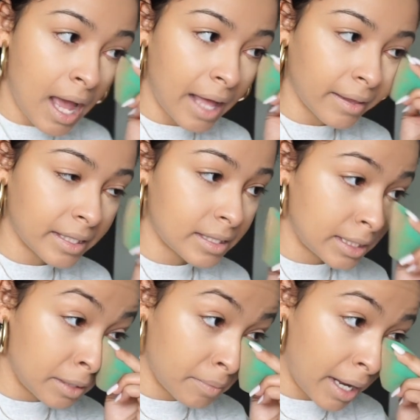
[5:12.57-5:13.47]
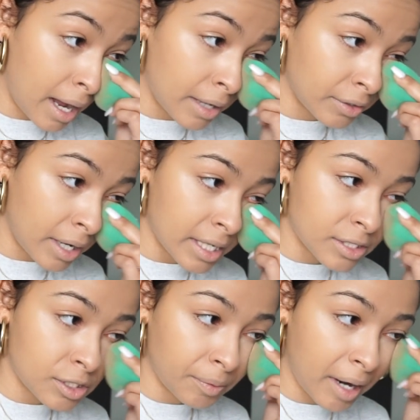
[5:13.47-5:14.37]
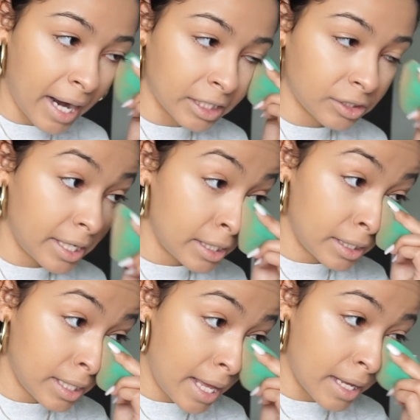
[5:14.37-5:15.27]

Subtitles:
I like to keep my under eyes super hydrated,